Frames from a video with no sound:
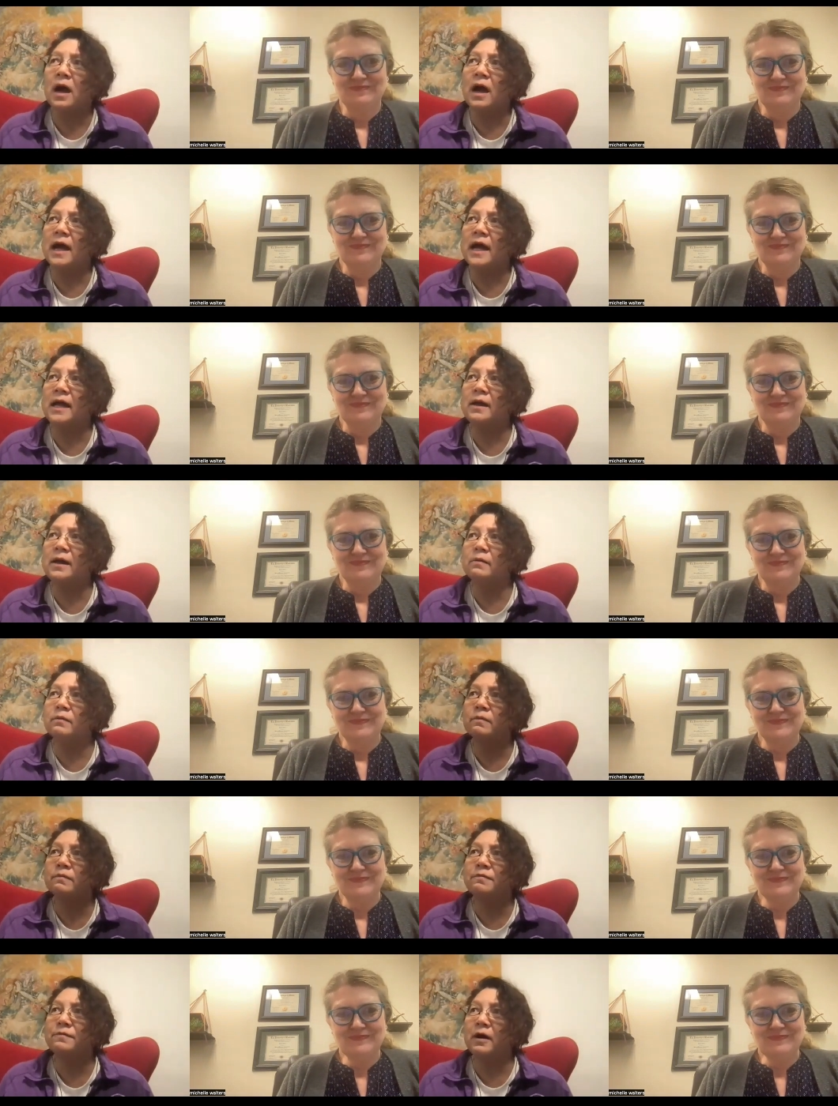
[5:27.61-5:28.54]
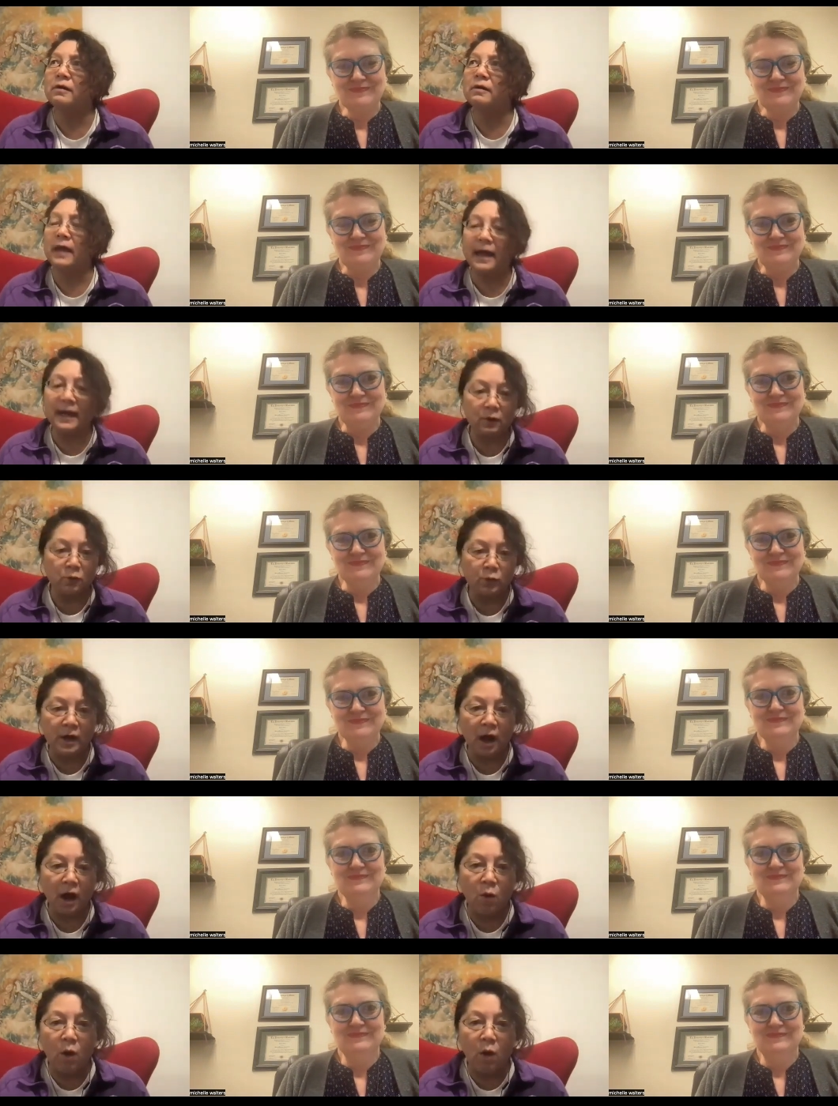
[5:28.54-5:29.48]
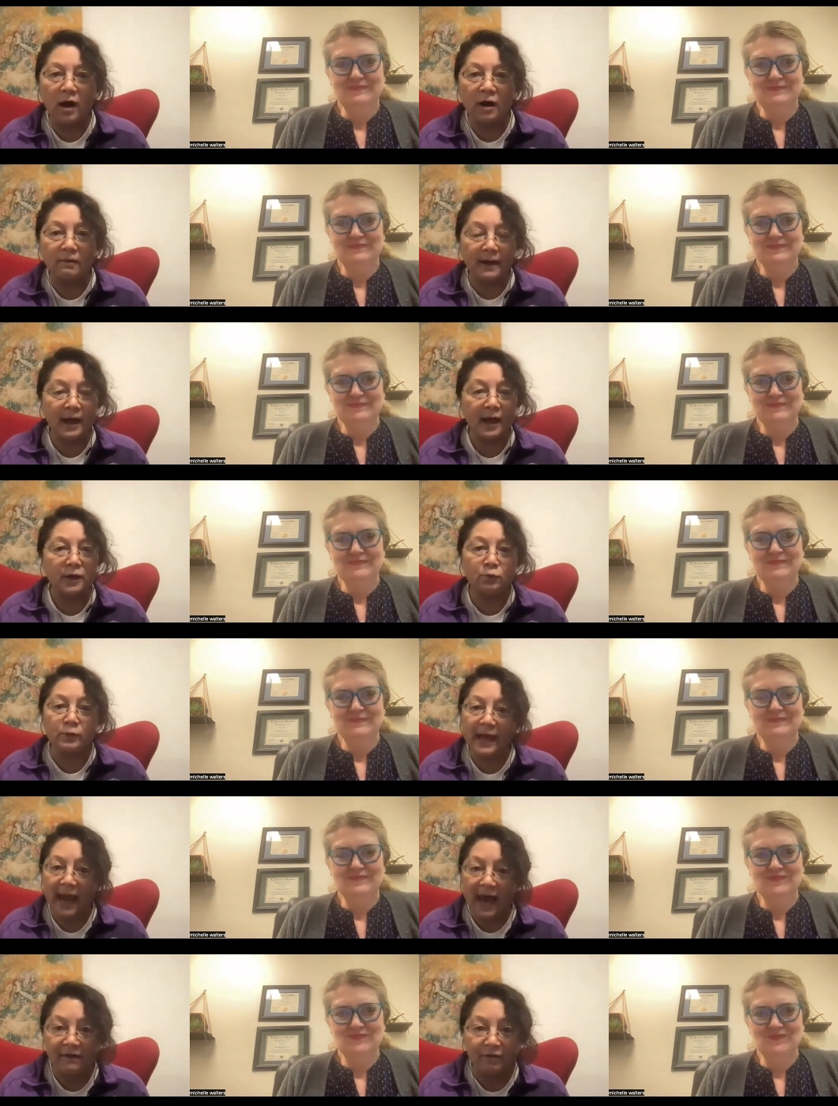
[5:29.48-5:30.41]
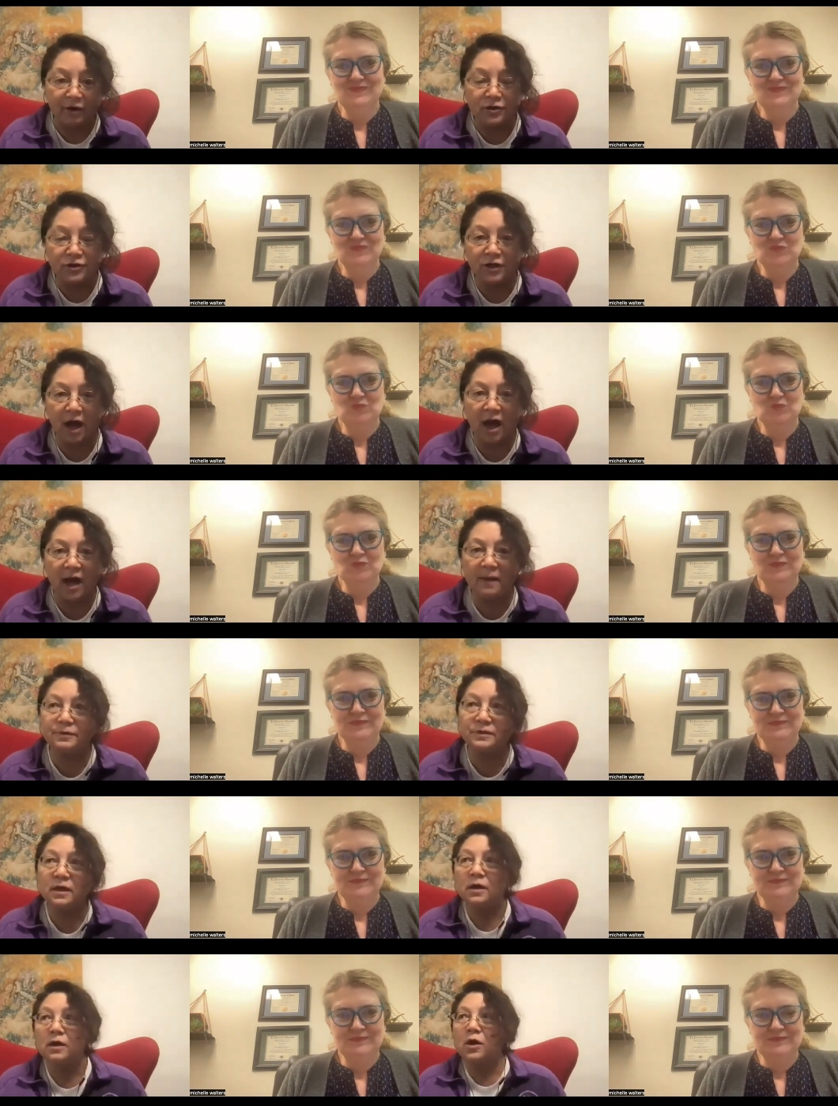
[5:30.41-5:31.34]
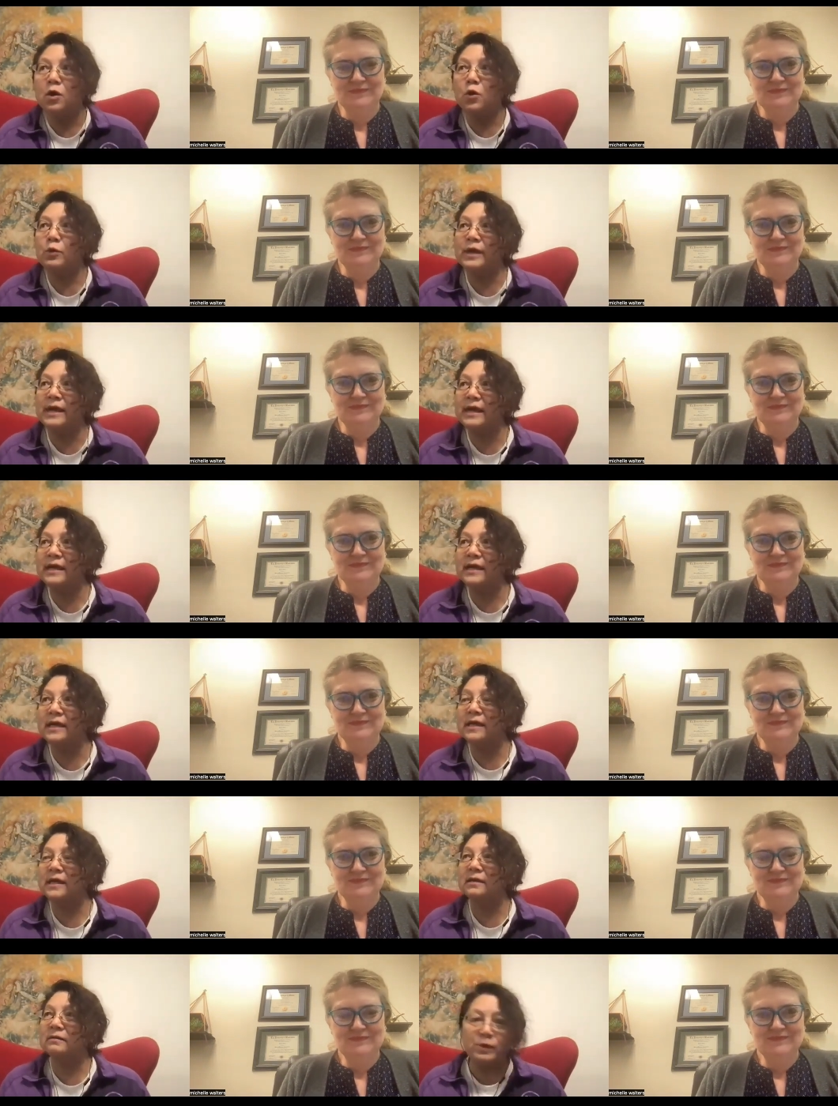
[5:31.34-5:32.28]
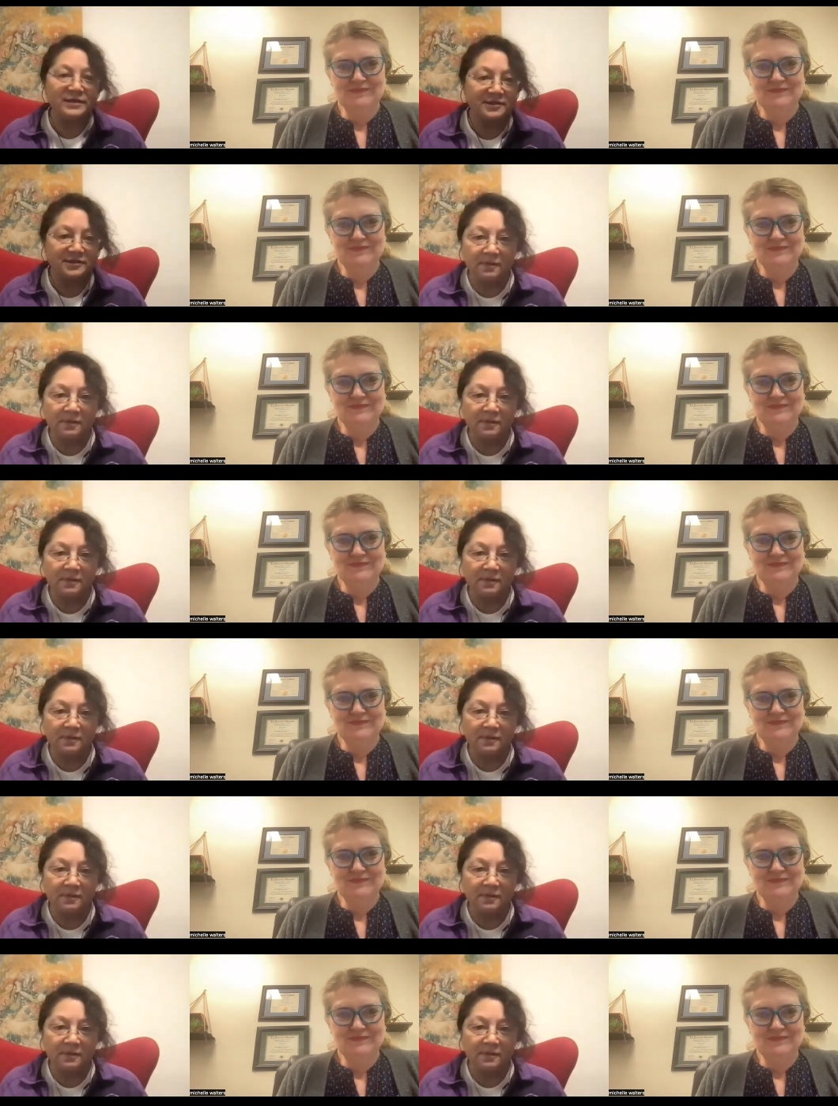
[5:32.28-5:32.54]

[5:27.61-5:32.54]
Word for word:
Speaker 1: I felt like we all walk around, we have our jobs, we we